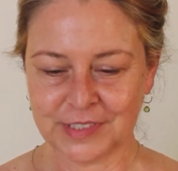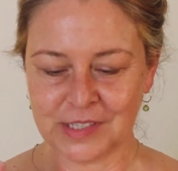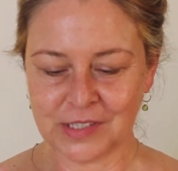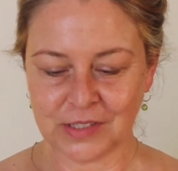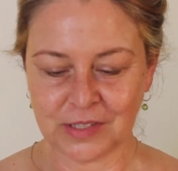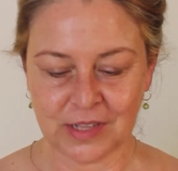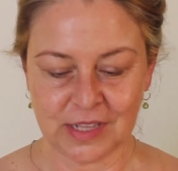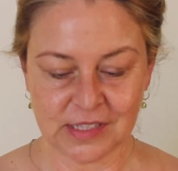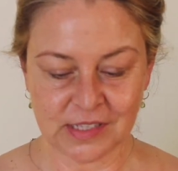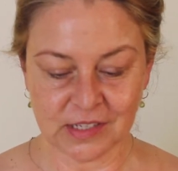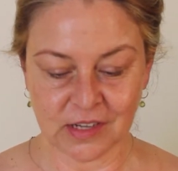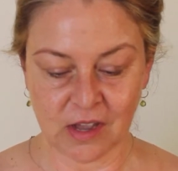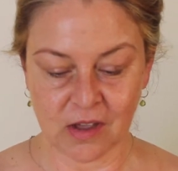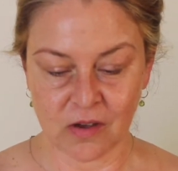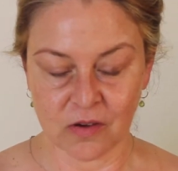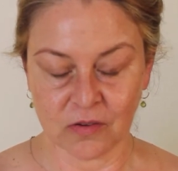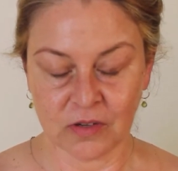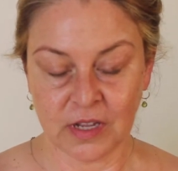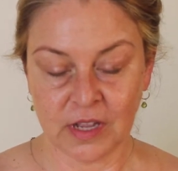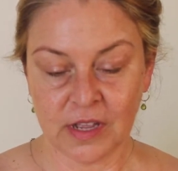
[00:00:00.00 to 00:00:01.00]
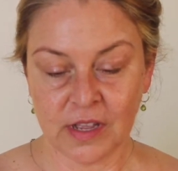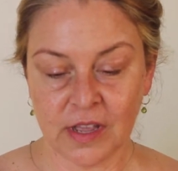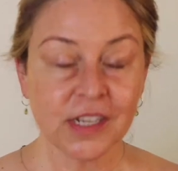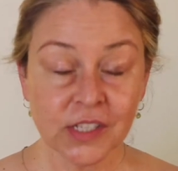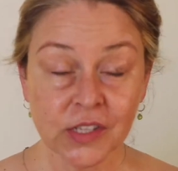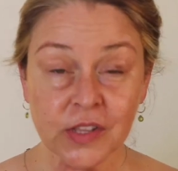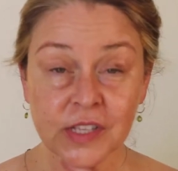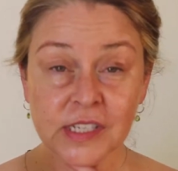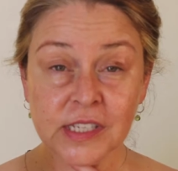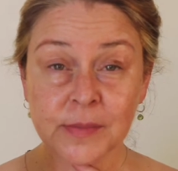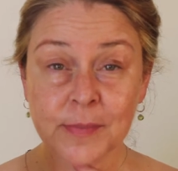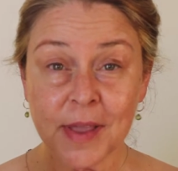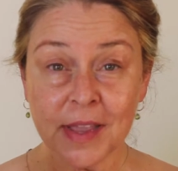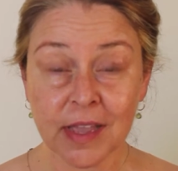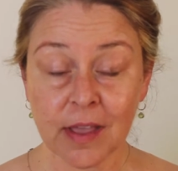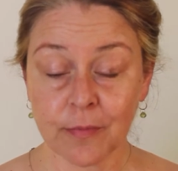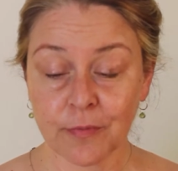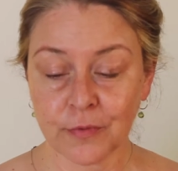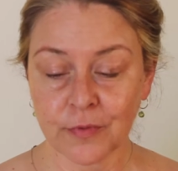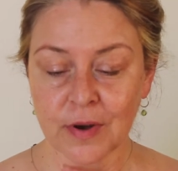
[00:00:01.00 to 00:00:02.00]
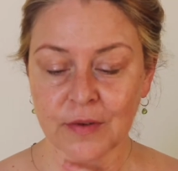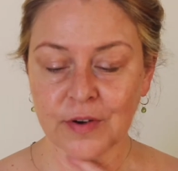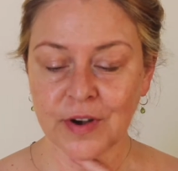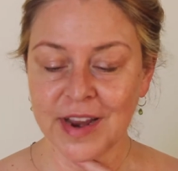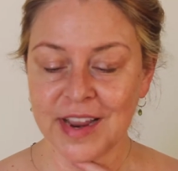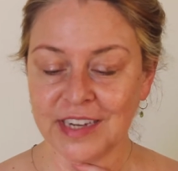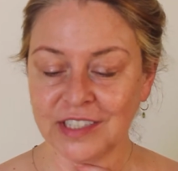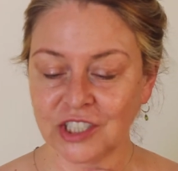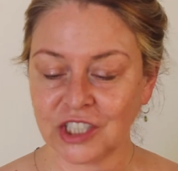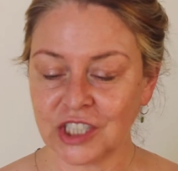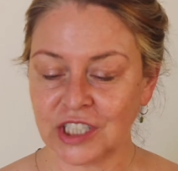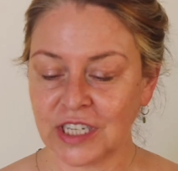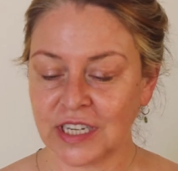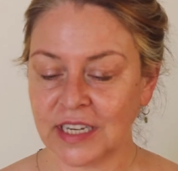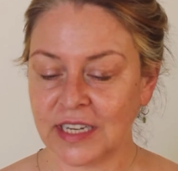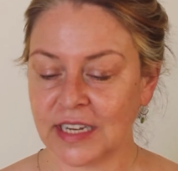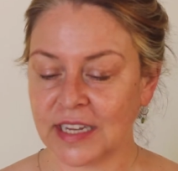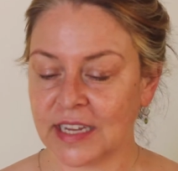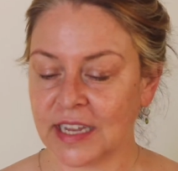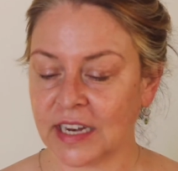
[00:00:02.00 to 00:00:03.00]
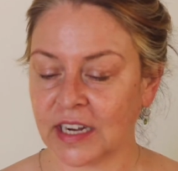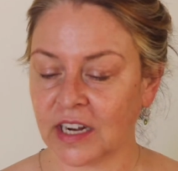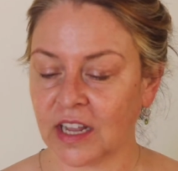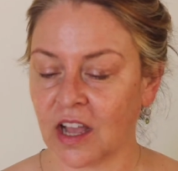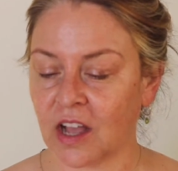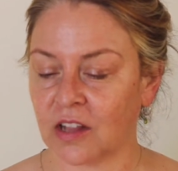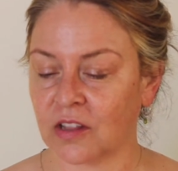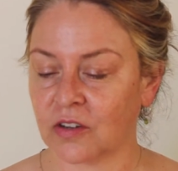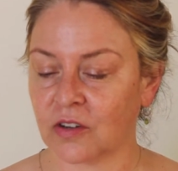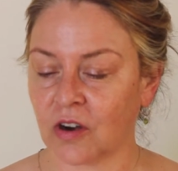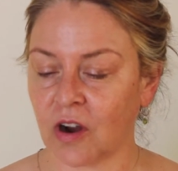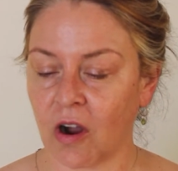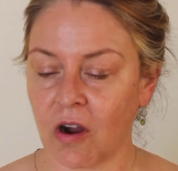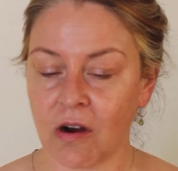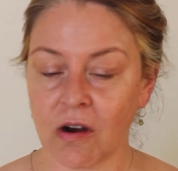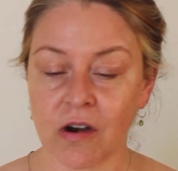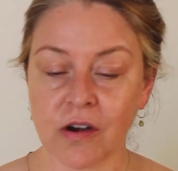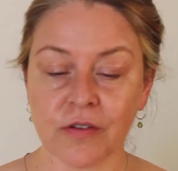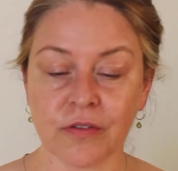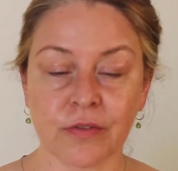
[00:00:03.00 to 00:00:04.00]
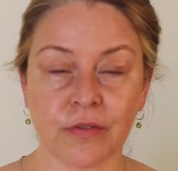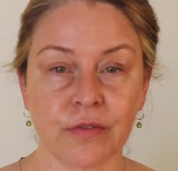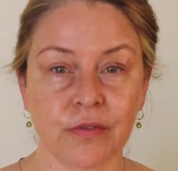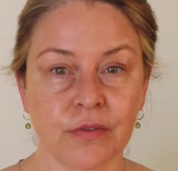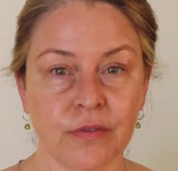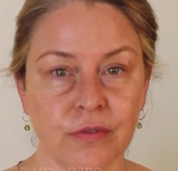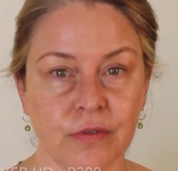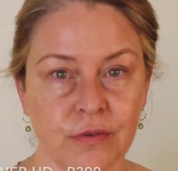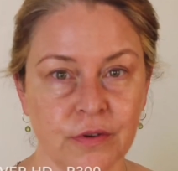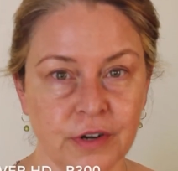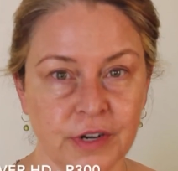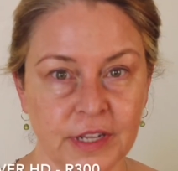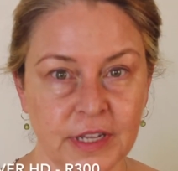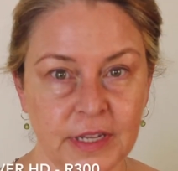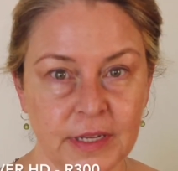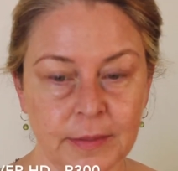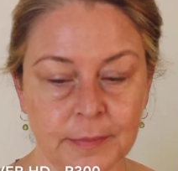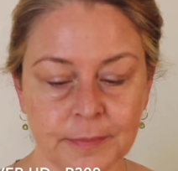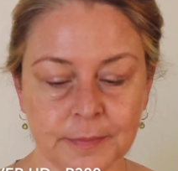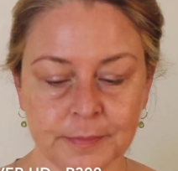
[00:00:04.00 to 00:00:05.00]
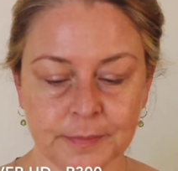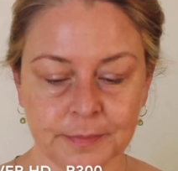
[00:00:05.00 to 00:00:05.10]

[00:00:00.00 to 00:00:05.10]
So let's go. So this is Makeup Forever HD in color R30.